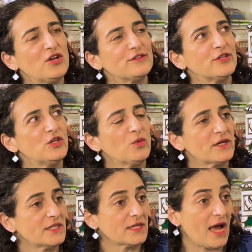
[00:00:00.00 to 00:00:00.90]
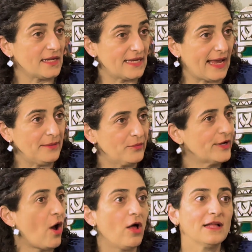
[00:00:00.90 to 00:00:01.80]
So you worked at Condé.
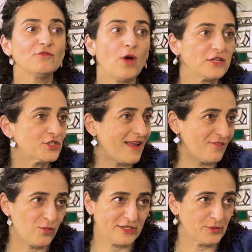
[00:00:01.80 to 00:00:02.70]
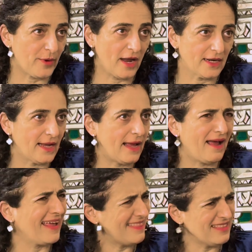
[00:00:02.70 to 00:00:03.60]
We all have watched Devil Wears Prada.
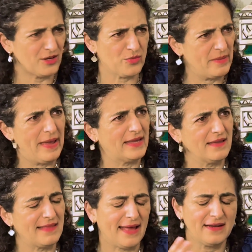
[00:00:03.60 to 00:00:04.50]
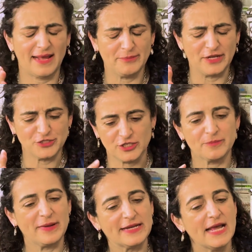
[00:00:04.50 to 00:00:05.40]
I think they're remaking that. I'm not sure.
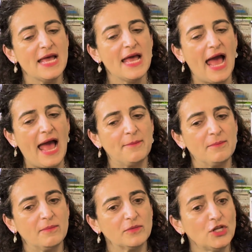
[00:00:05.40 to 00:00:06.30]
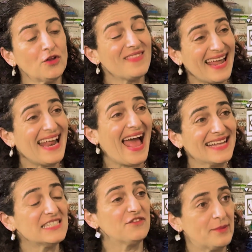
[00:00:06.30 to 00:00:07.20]
But, that
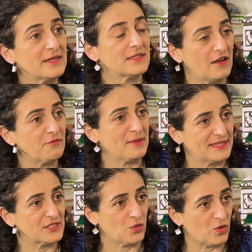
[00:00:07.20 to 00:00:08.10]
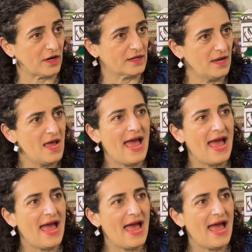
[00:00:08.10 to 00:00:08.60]
had to have been a tough place to work.